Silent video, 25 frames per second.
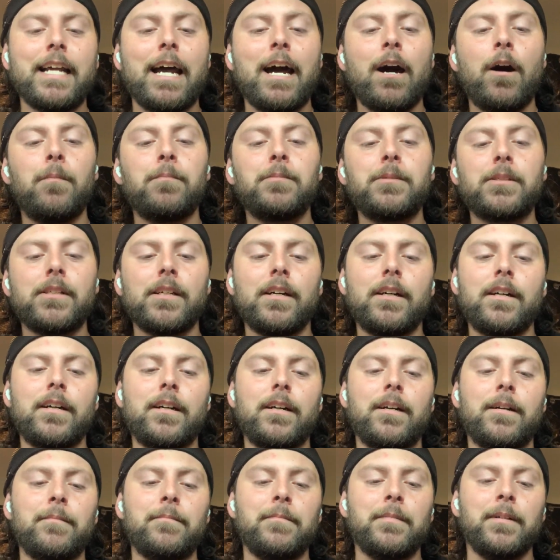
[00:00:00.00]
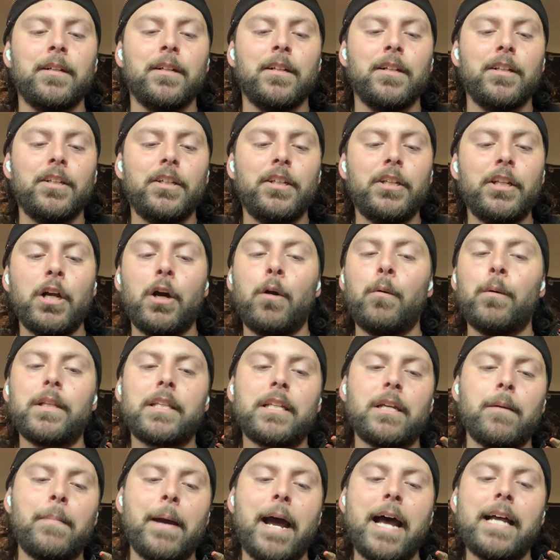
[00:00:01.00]
helps,
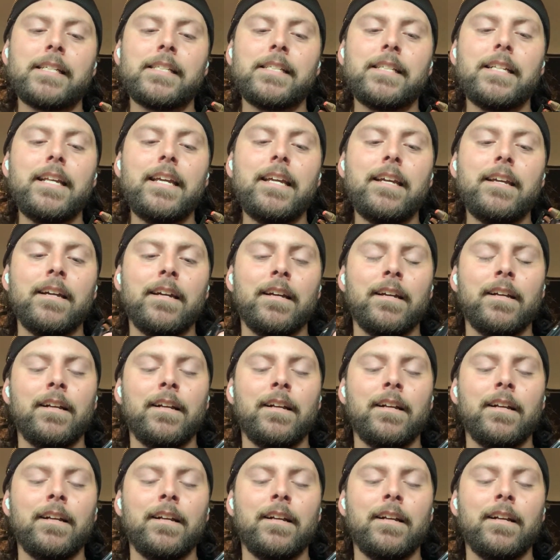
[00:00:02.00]
with capacity.